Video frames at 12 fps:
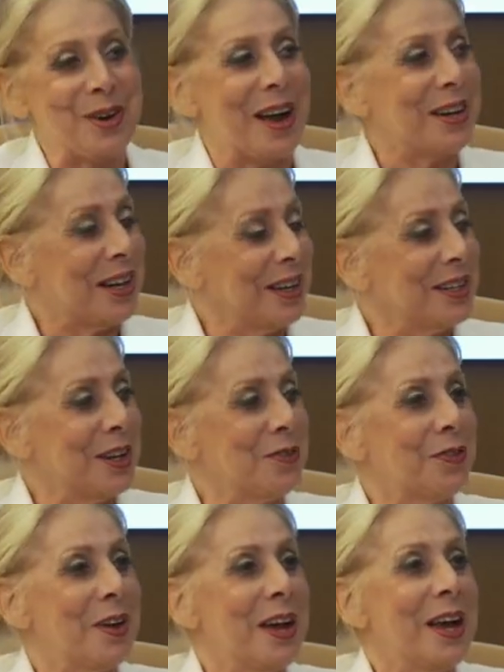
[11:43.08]
I was
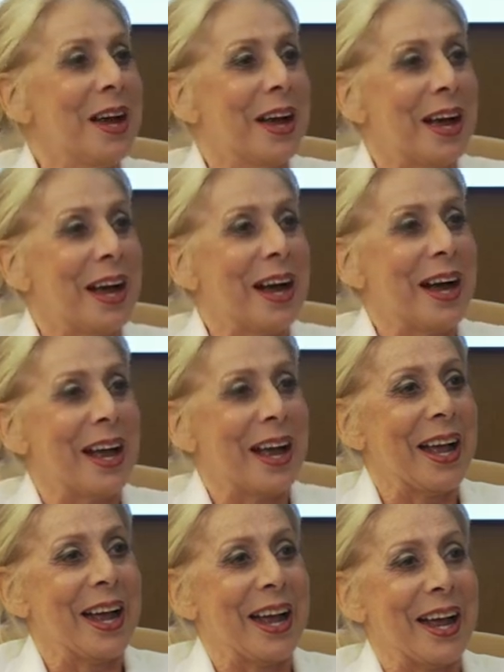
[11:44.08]
going to say the
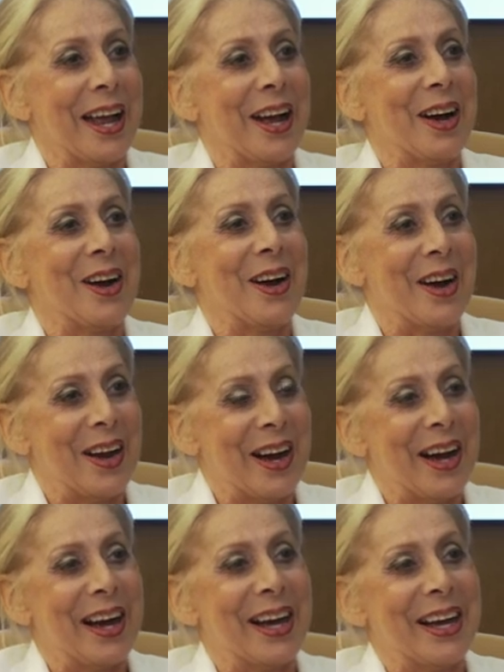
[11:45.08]
same thing.
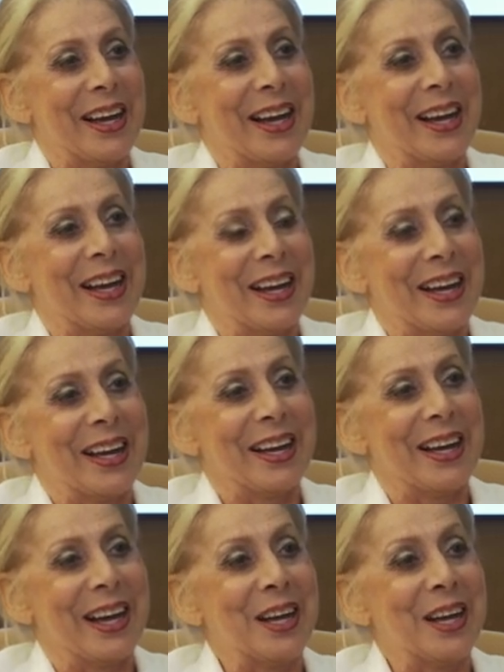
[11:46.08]
That, you know,